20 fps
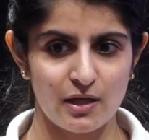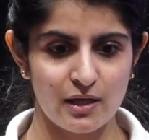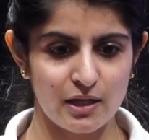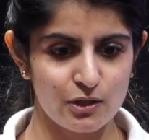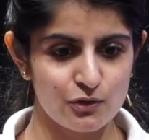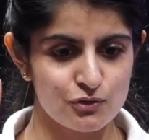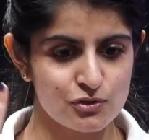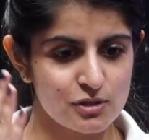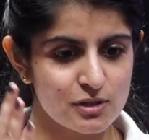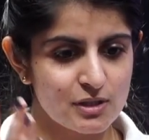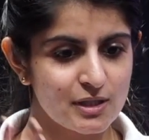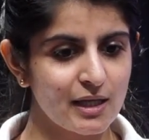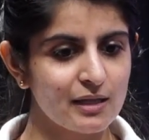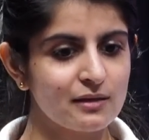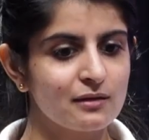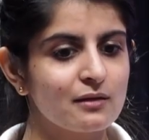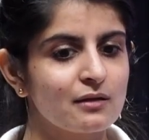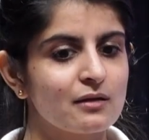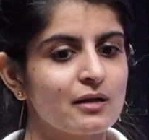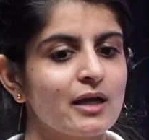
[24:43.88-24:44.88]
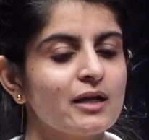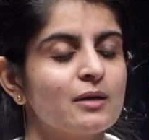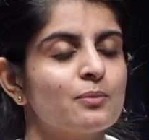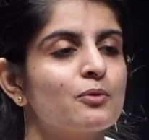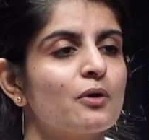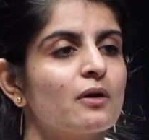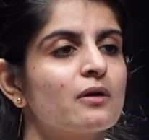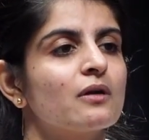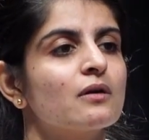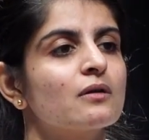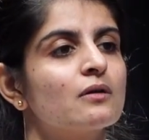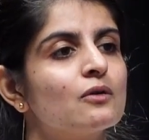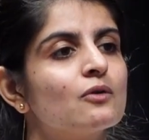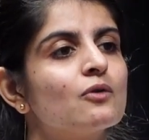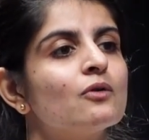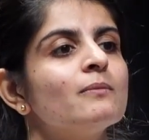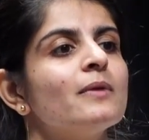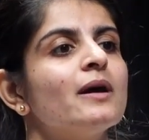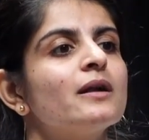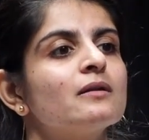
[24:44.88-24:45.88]
You should get the right product
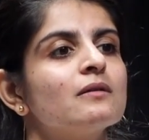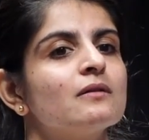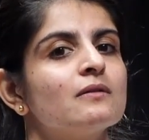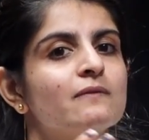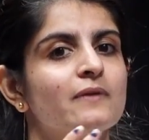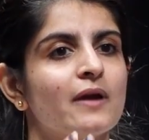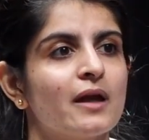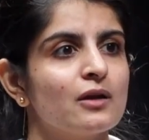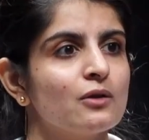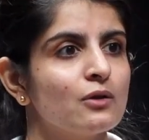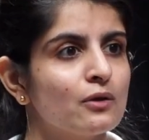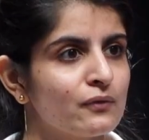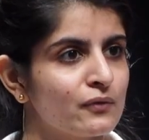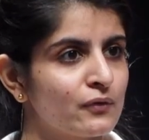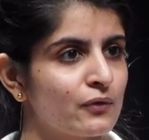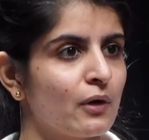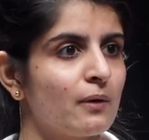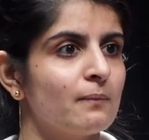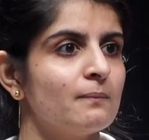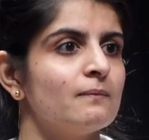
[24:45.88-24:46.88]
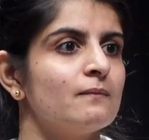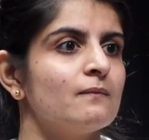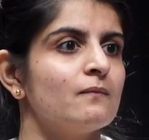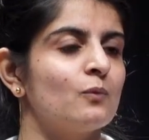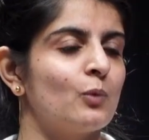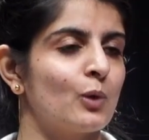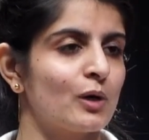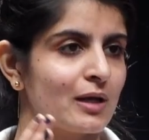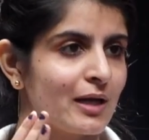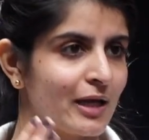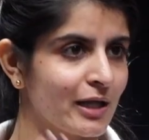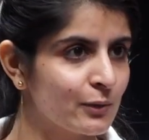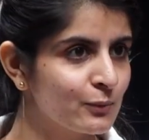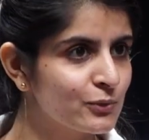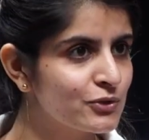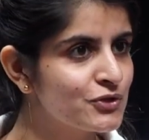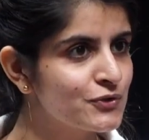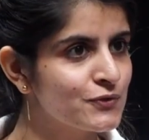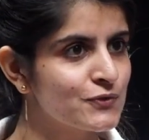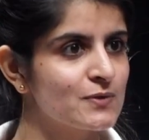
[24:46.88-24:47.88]
no matter where you're from, what
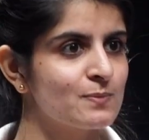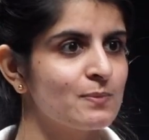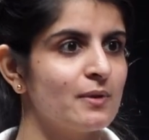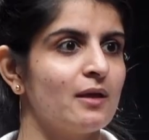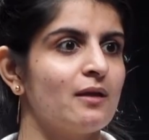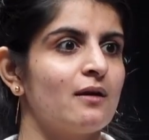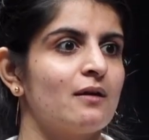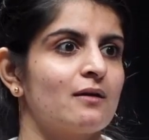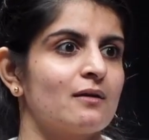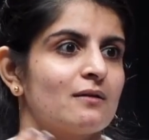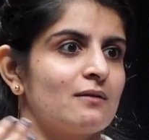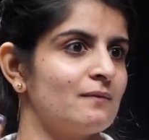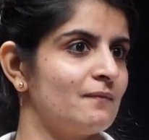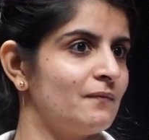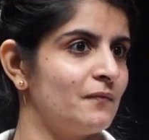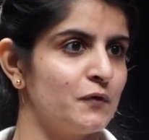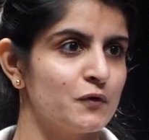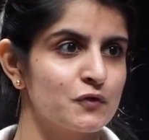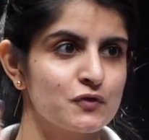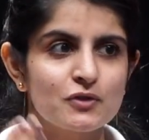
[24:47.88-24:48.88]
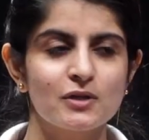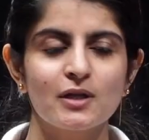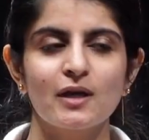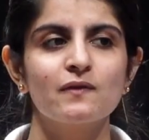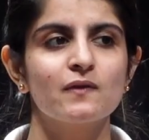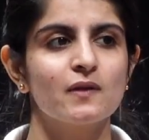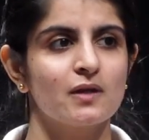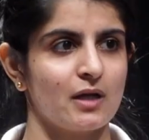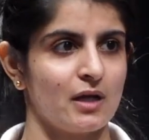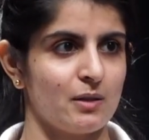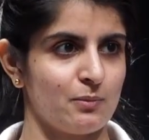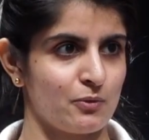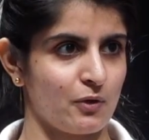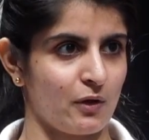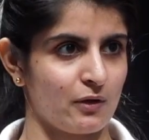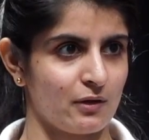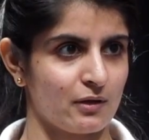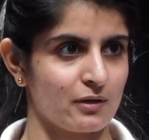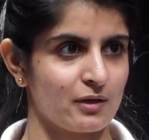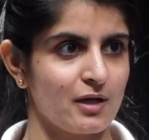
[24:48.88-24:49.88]
language you speak, you should get the right
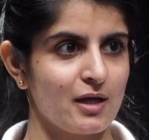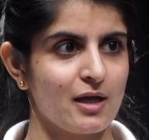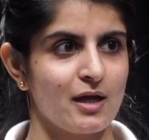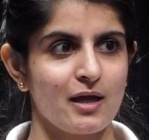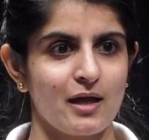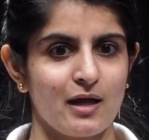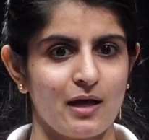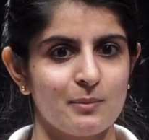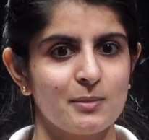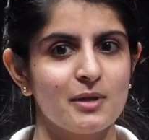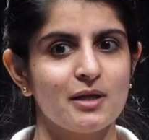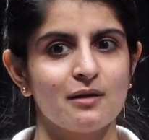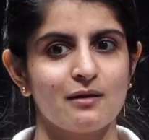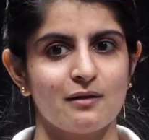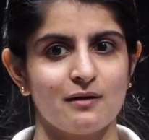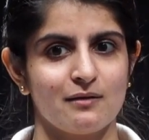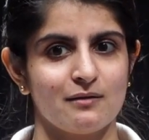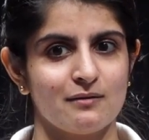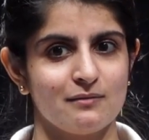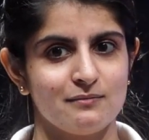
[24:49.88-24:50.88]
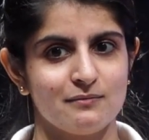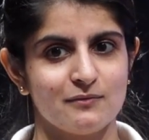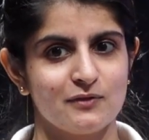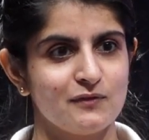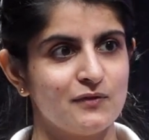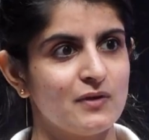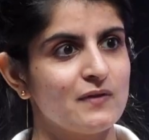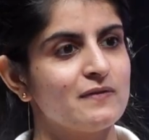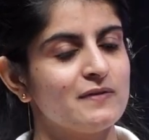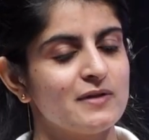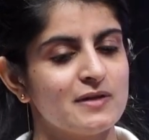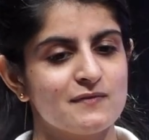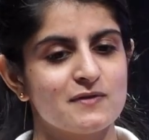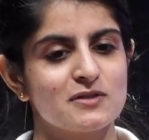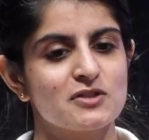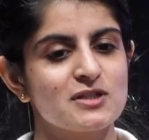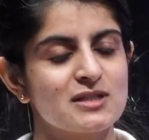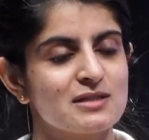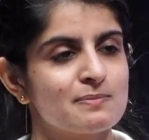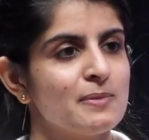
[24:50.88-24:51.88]
product. I mean, we were
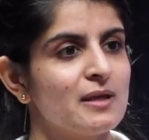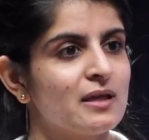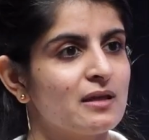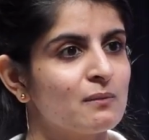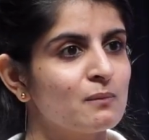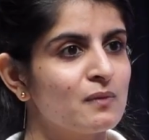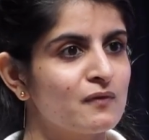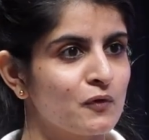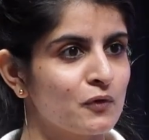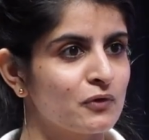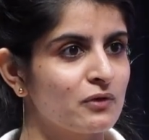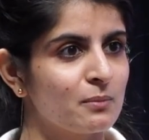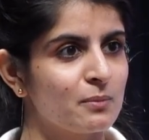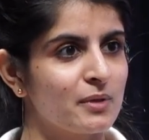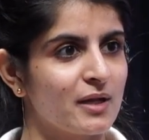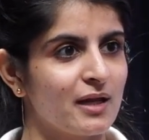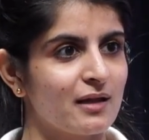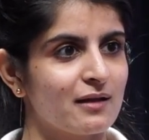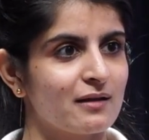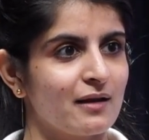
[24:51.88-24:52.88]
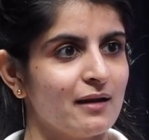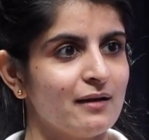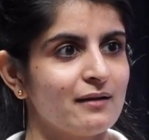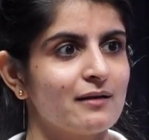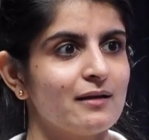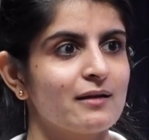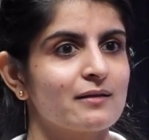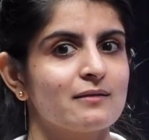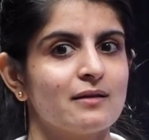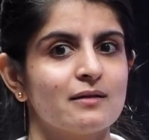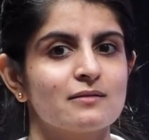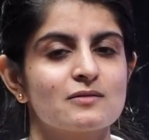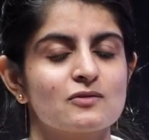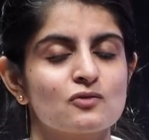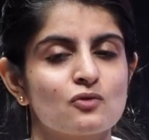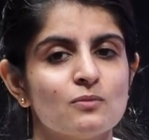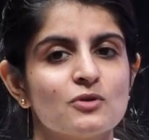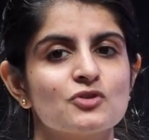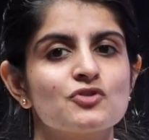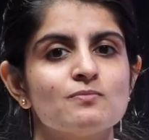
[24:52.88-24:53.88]
just speaking before the break, right? Like that
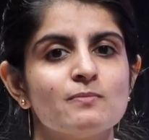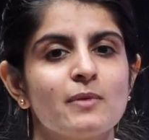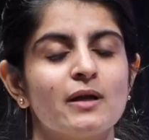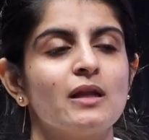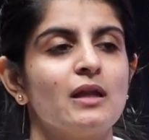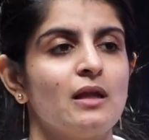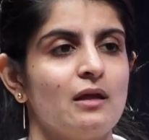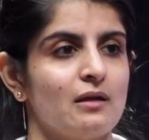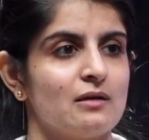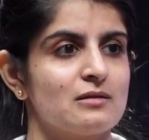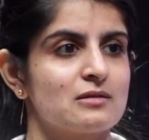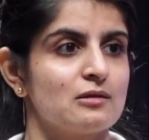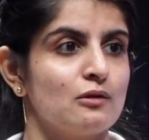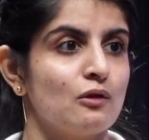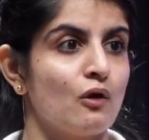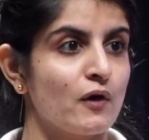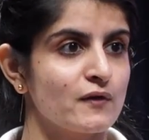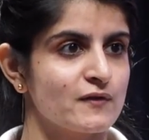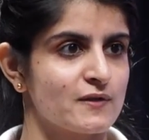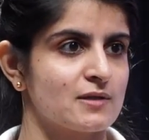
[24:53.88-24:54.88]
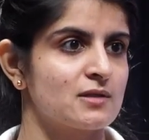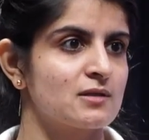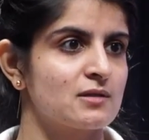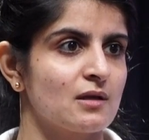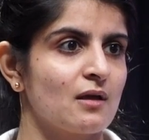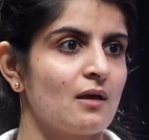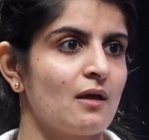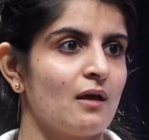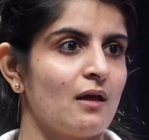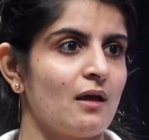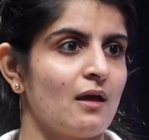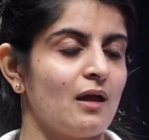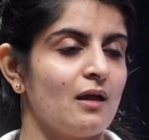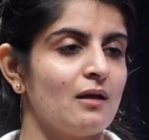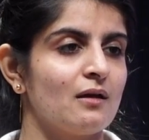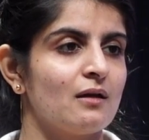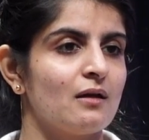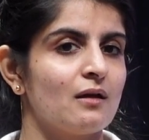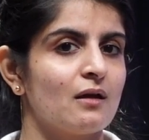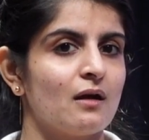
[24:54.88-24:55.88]
so much money is lost
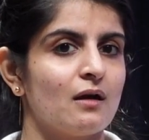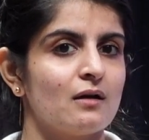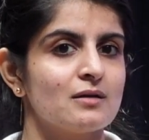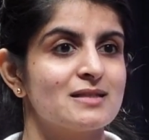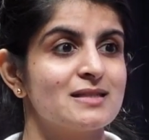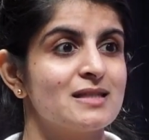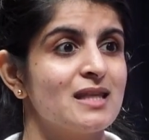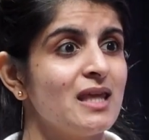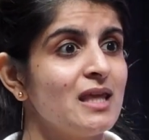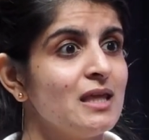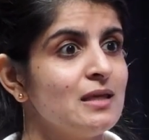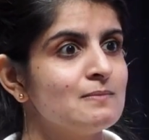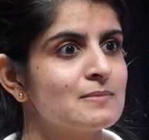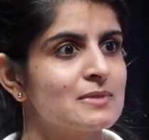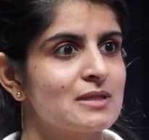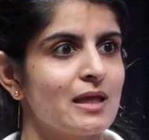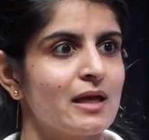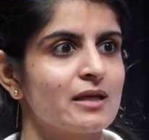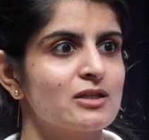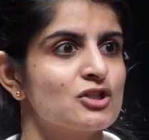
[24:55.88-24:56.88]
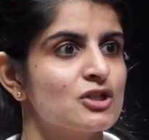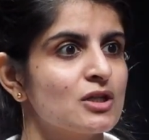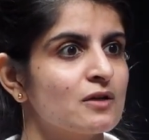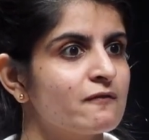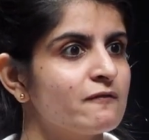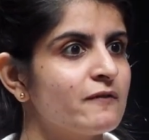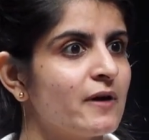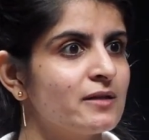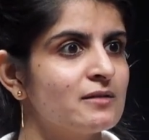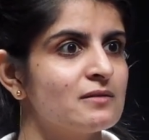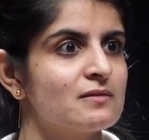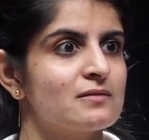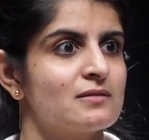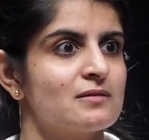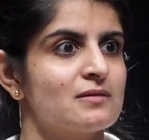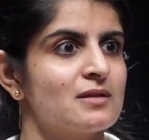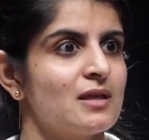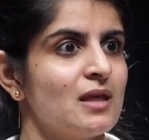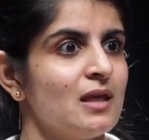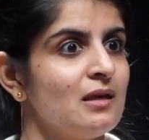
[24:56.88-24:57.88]
in schemes like chit funds,
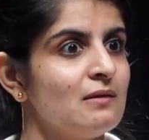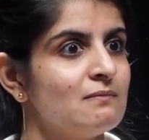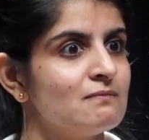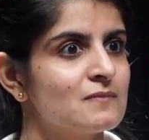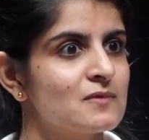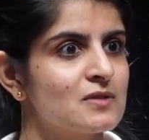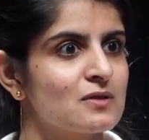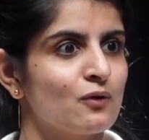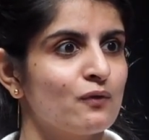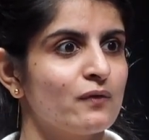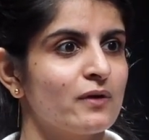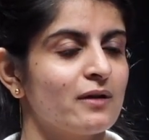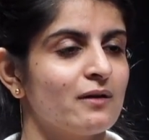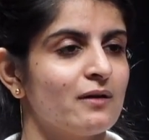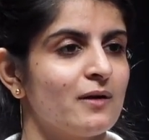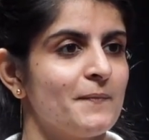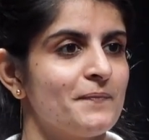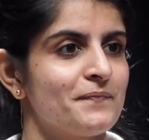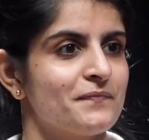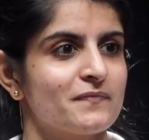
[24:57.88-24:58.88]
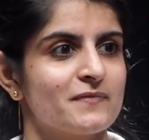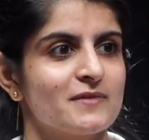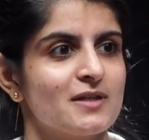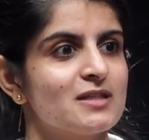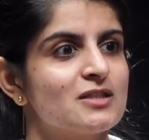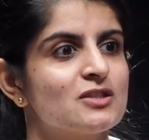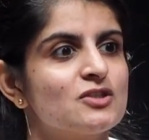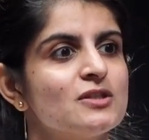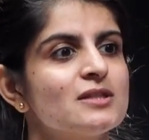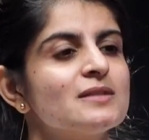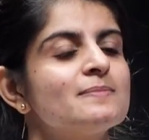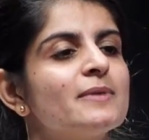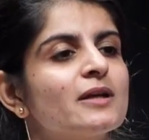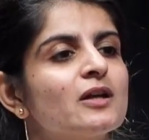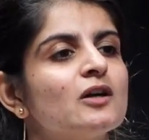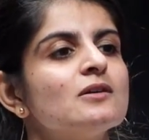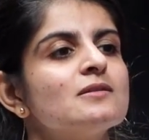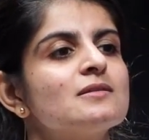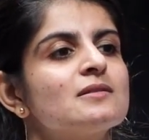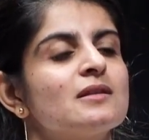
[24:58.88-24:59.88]
schemes over here. It's just
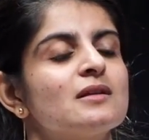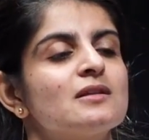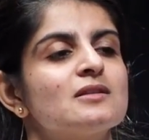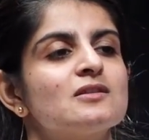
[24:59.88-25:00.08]
because there